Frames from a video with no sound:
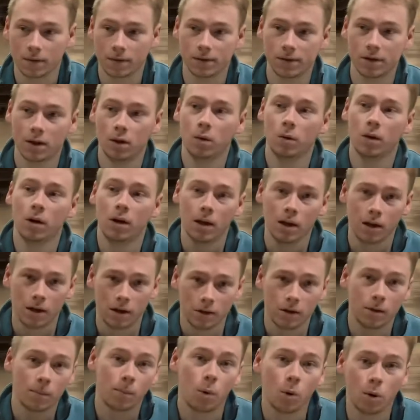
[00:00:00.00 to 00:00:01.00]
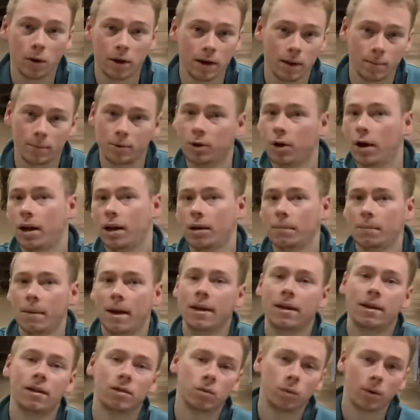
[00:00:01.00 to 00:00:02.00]
So the point I'm trying to
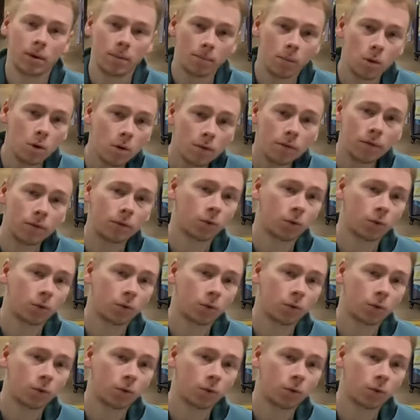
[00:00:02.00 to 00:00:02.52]
make is we move